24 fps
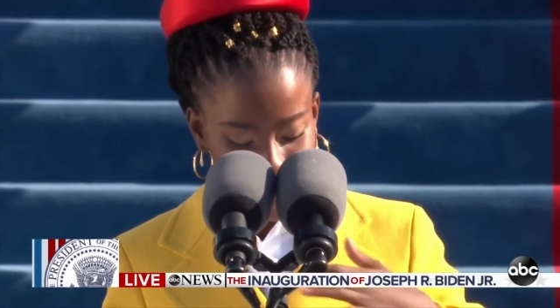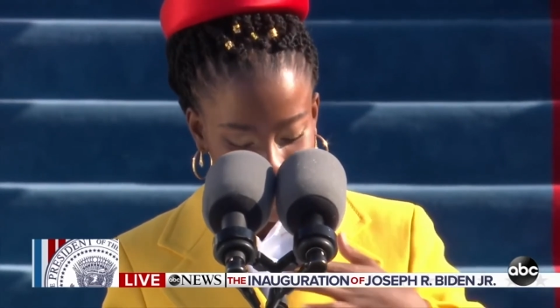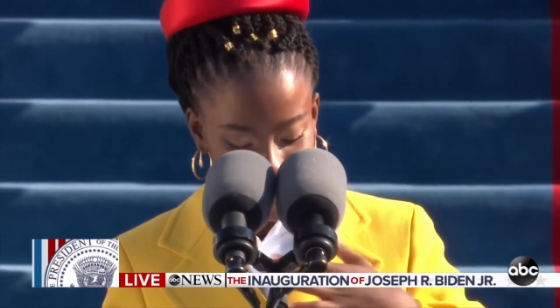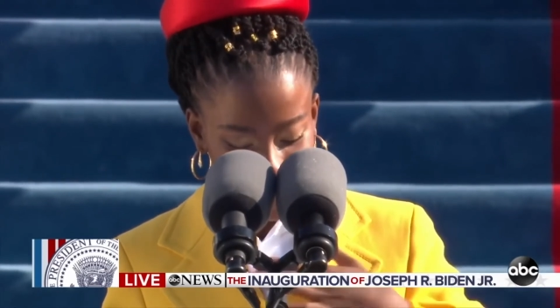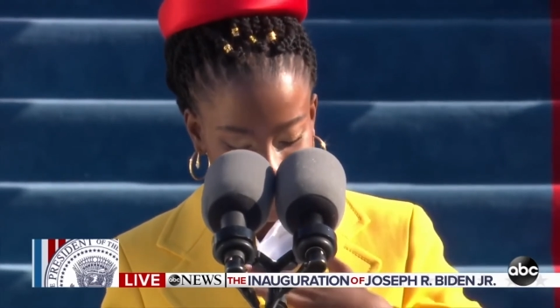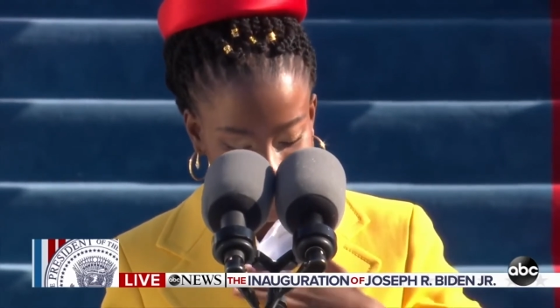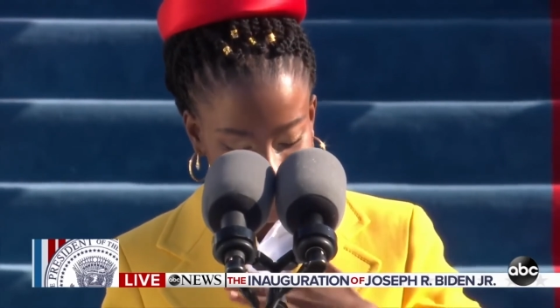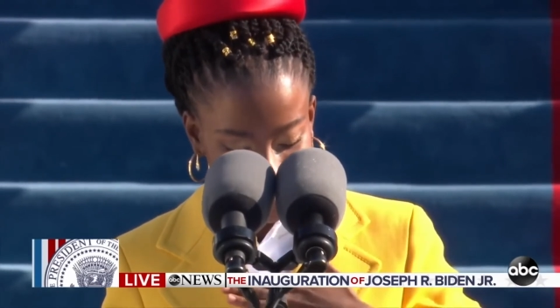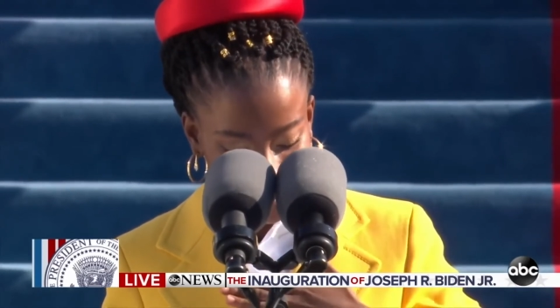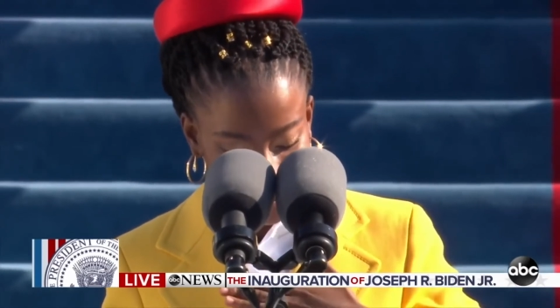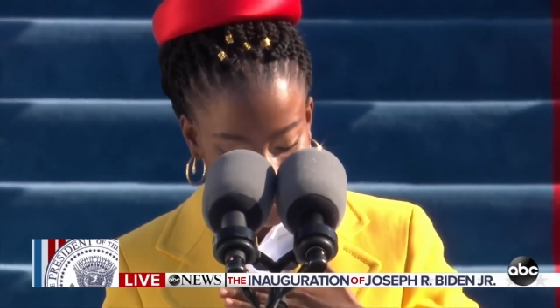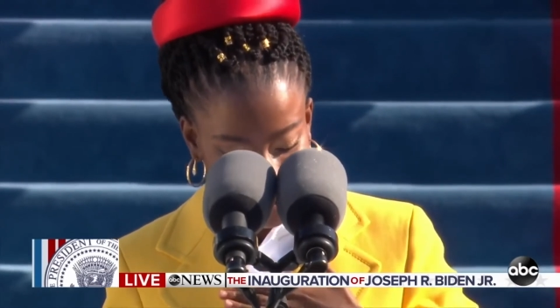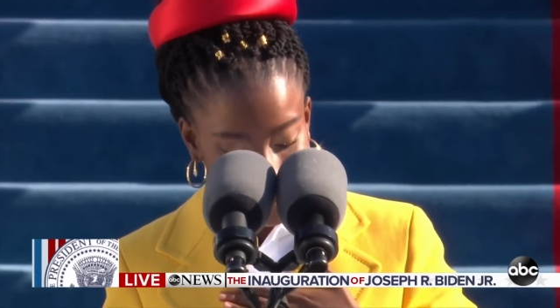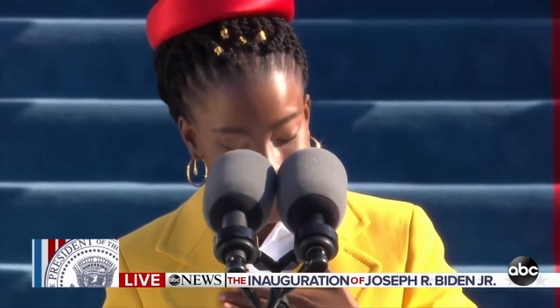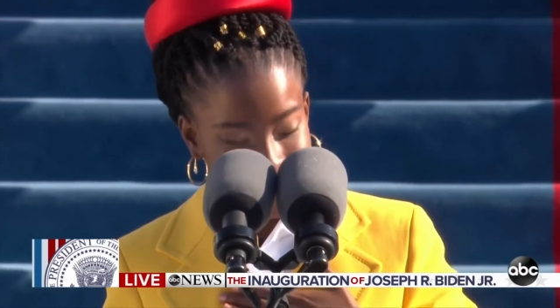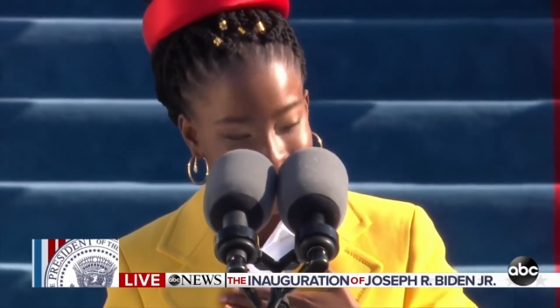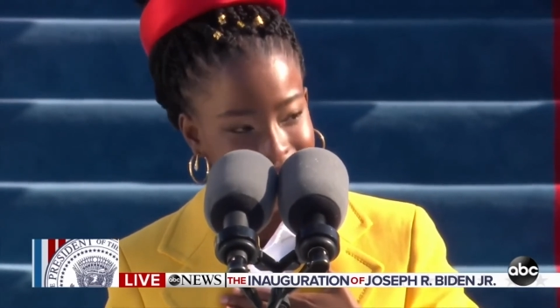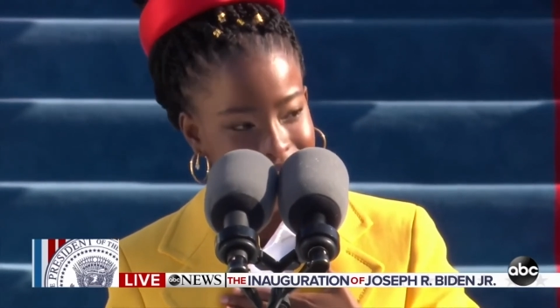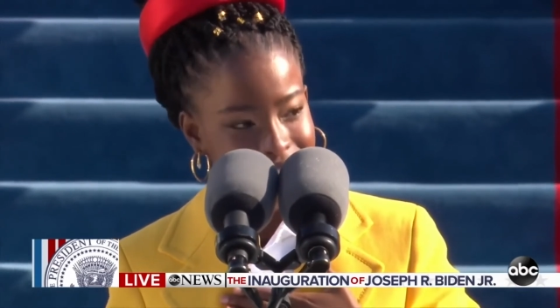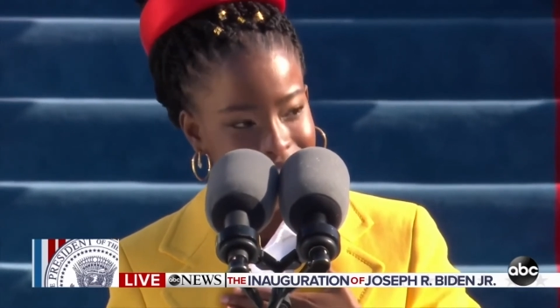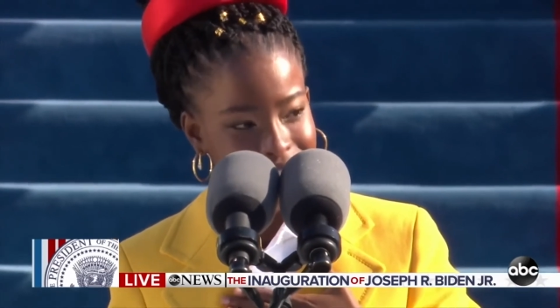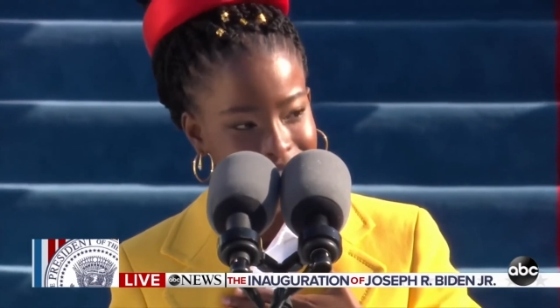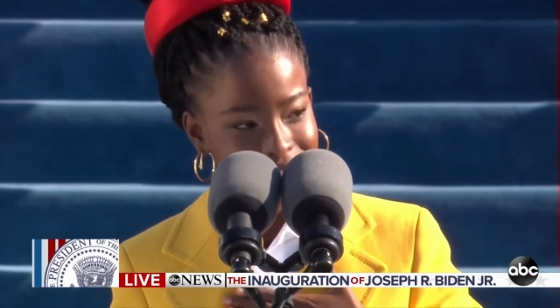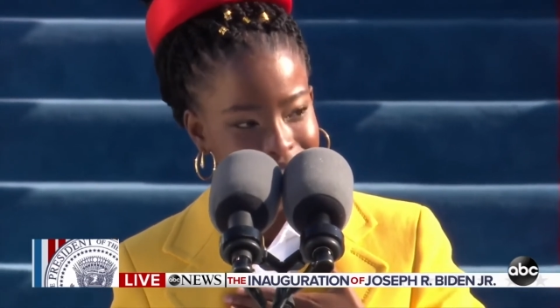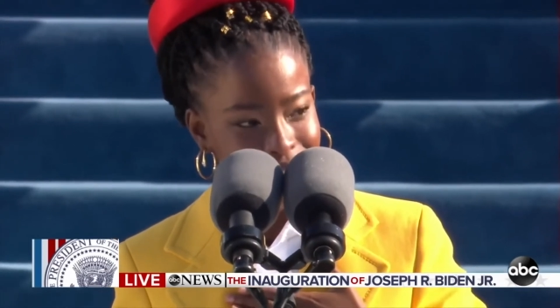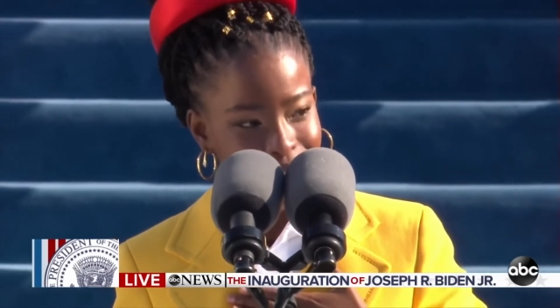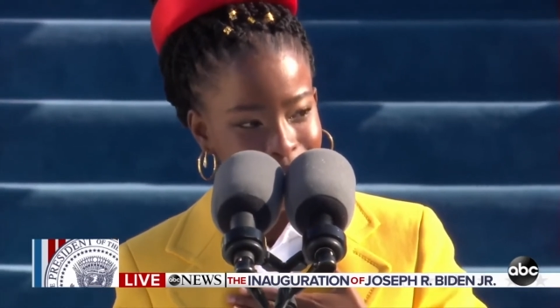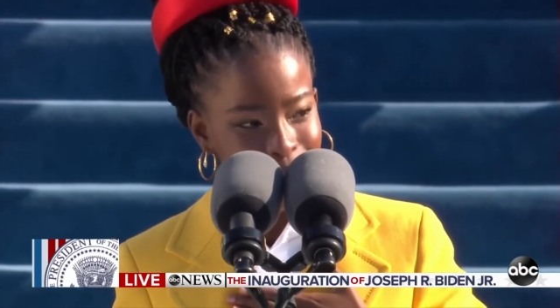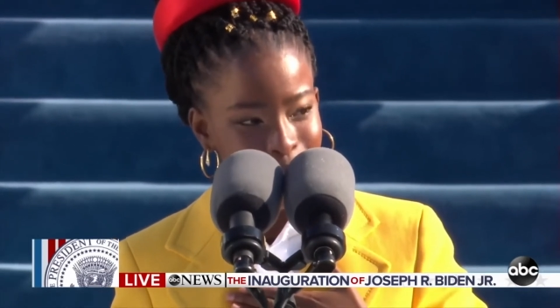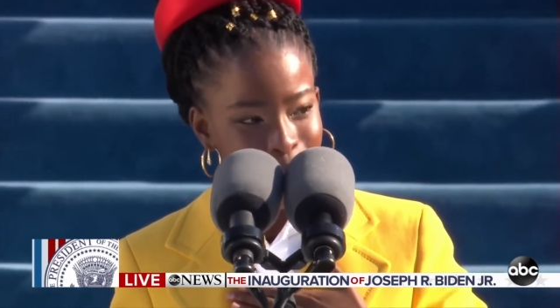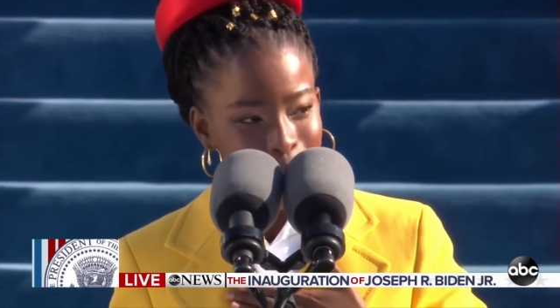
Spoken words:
over us?